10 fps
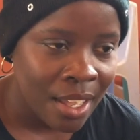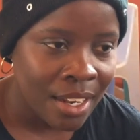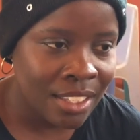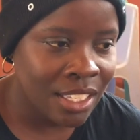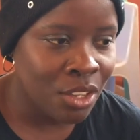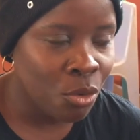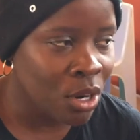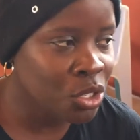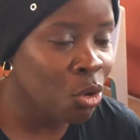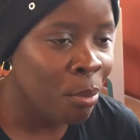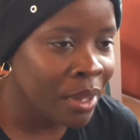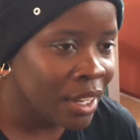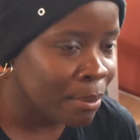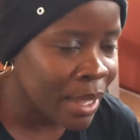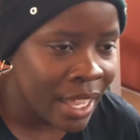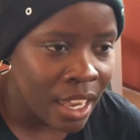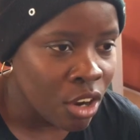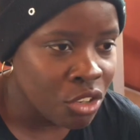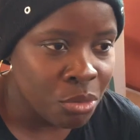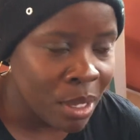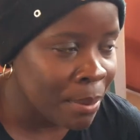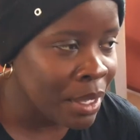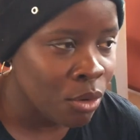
Let's say you want to open a bank account maybe,